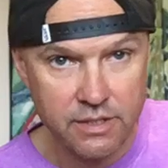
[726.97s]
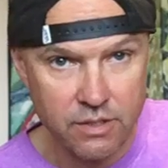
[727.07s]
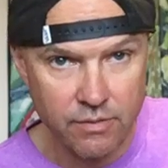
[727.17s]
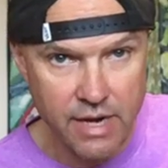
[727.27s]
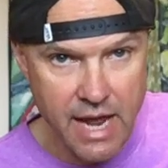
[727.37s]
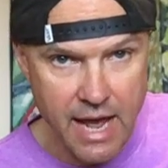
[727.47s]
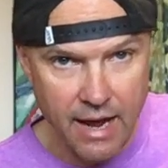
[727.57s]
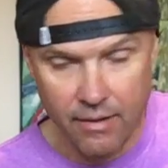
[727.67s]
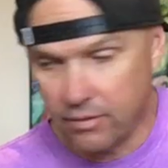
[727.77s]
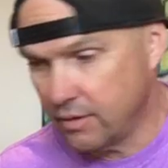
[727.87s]
So
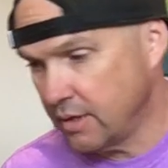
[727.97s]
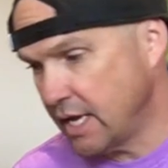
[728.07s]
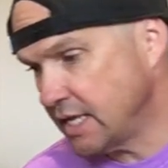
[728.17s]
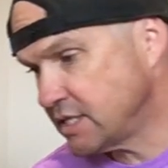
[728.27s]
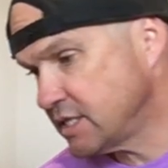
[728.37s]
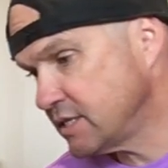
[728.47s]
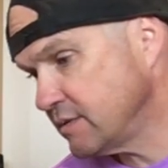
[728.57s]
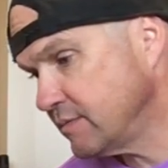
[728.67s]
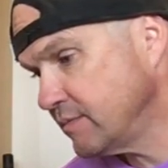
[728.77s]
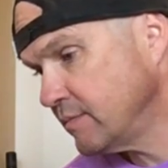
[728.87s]
now
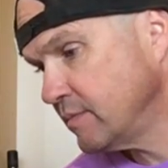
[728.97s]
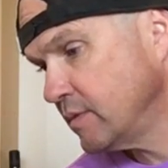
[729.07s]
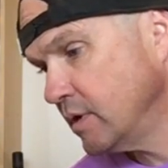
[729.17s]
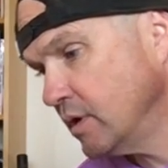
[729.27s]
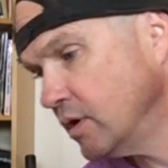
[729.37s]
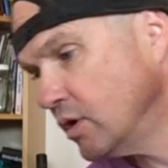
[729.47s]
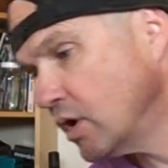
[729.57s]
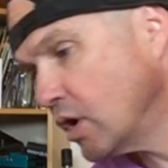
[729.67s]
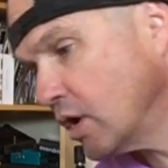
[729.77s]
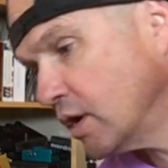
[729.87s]
let's
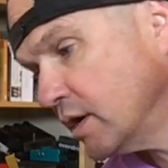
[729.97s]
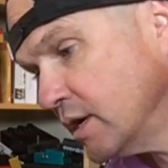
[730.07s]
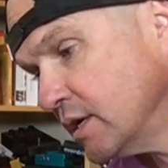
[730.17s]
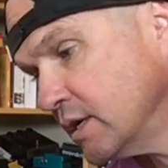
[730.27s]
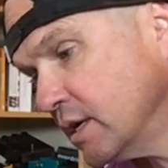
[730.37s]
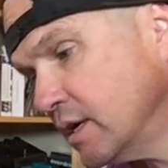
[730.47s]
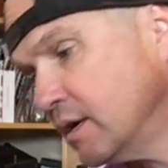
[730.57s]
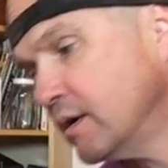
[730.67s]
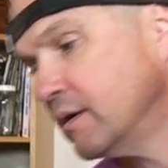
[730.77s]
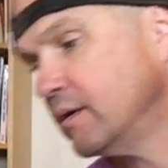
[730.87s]
learn
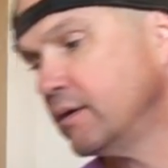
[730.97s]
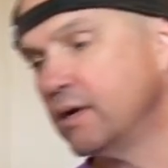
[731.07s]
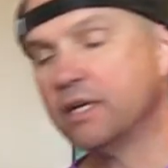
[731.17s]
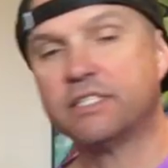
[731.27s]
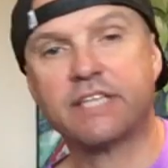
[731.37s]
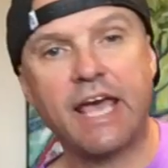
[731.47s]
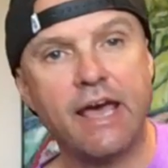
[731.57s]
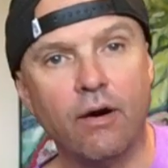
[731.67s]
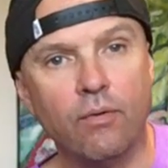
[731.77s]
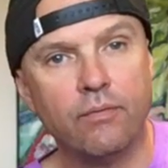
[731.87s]
a
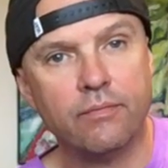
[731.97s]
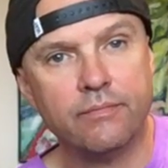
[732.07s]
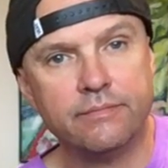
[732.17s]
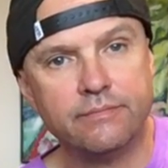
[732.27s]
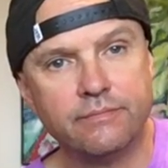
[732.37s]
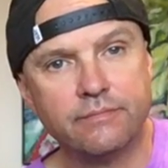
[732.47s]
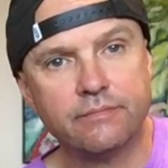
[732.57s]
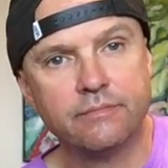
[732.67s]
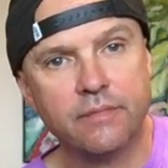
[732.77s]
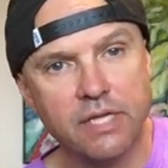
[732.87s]
scale.
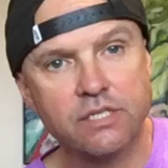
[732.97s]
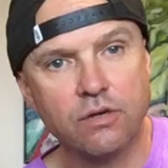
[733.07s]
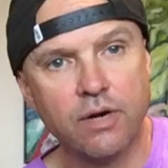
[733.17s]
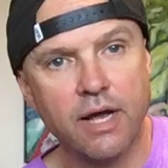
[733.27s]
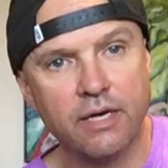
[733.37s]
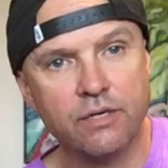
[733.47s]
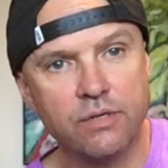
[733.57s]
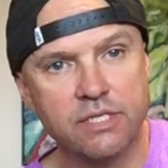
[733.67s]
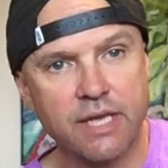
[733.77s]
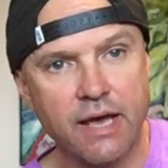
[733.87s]
Let's learn how to
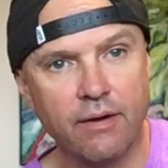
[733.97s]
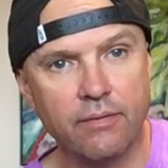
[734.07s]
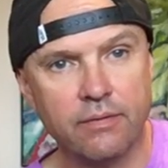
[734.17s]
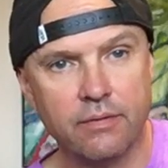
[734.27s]
do a scale.